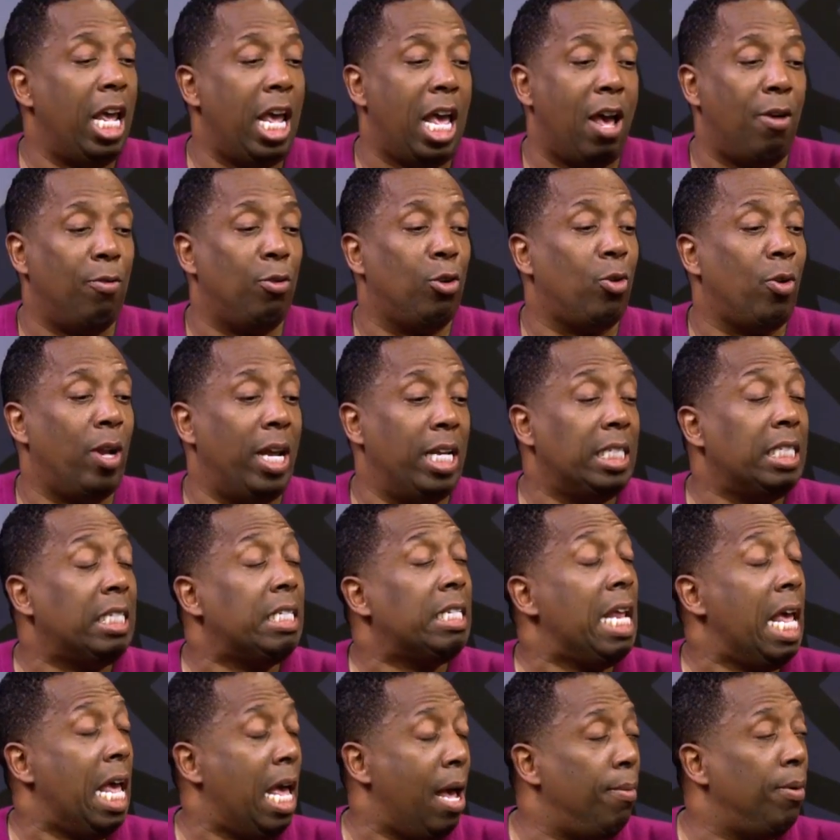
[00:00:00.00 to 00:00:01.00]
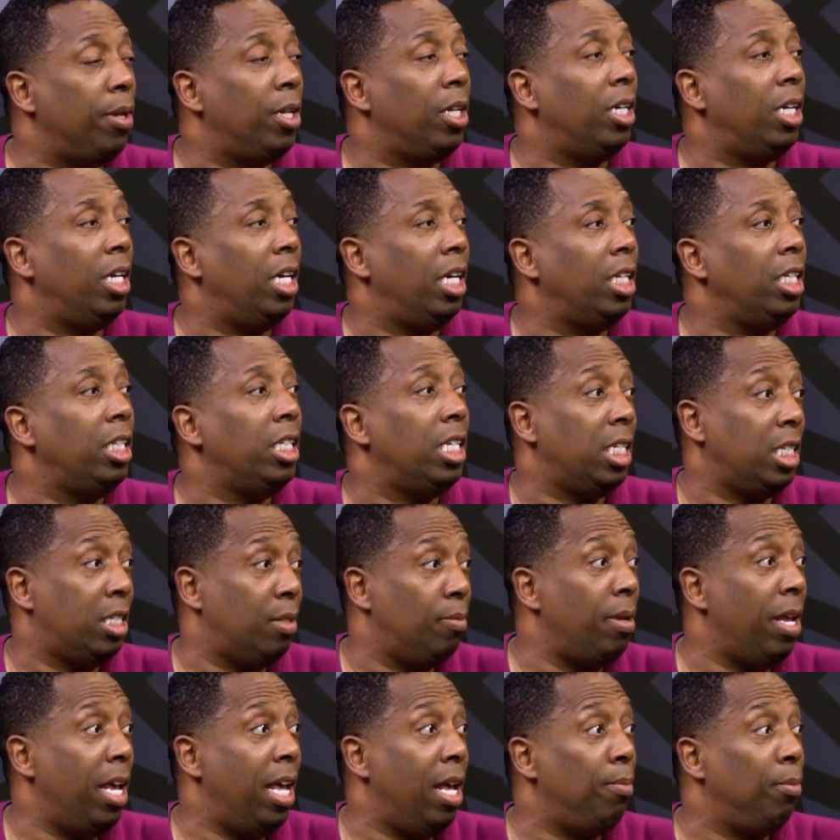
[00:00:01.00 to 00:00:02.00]
have great stamina, honey. Yes,
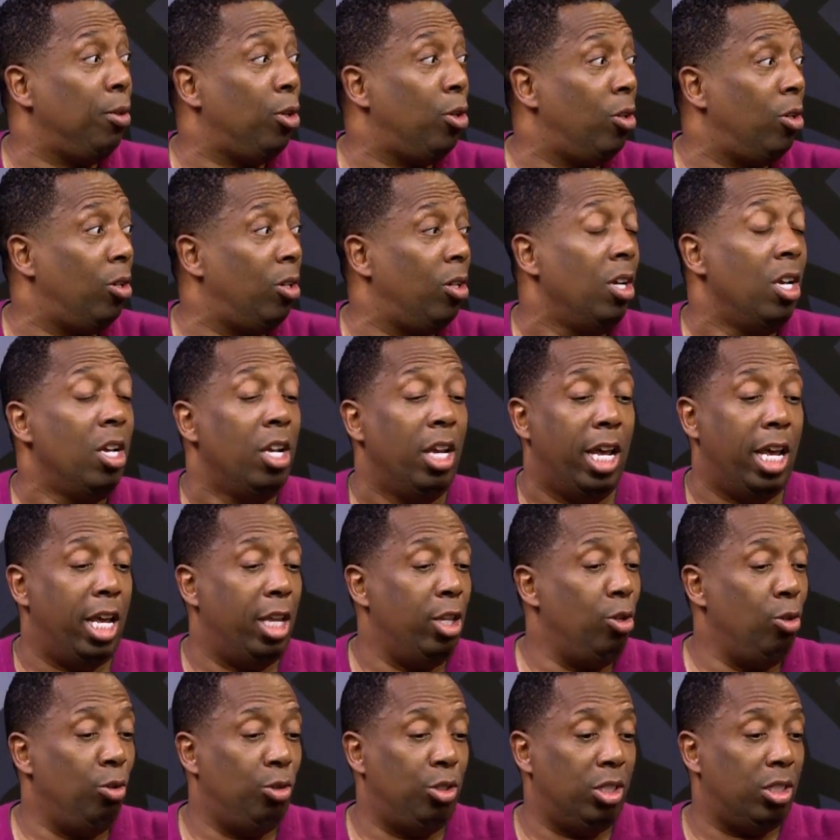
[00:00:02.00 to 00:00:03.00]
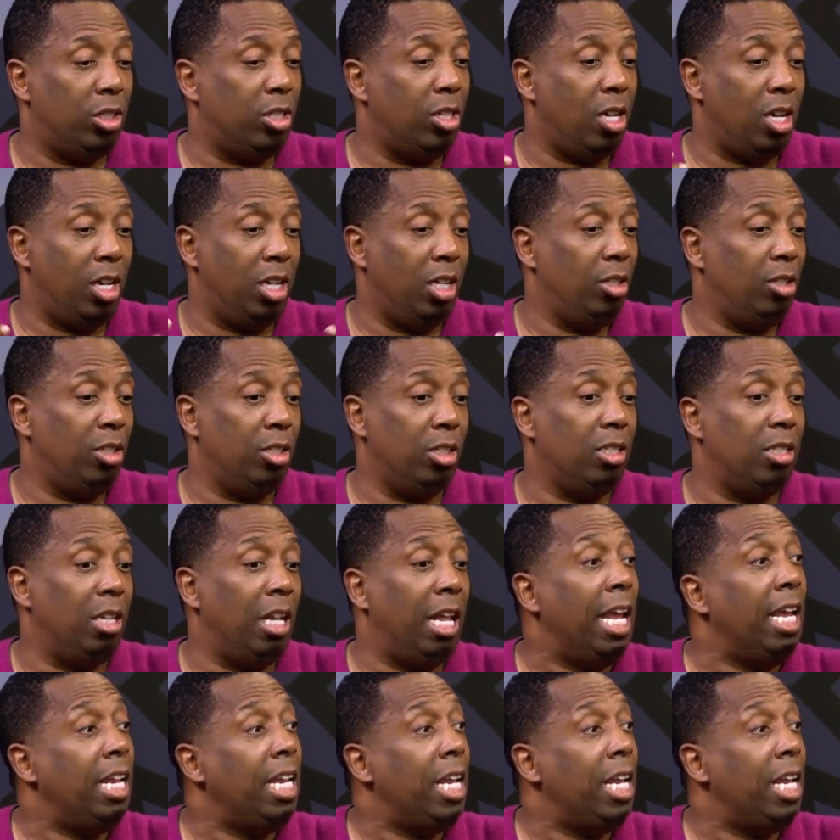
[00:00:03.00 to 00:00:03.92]
ma'am, girl. And you just, honey, just lay